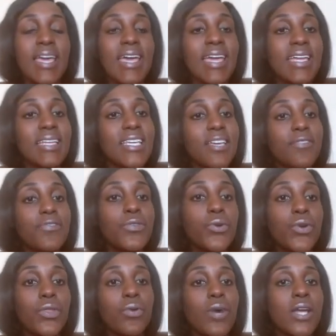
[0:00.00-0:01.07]
And if
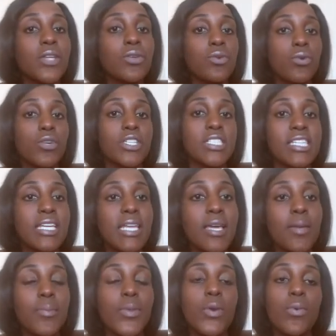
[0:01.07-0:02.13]
you're the one who was
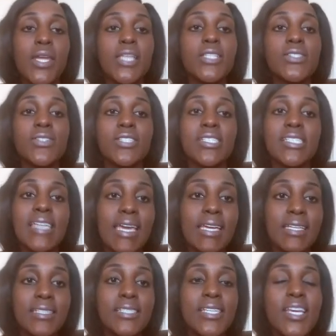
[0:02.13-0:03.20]
cheating, be ready to
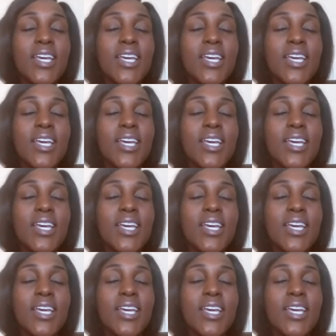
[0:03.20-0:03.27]
change,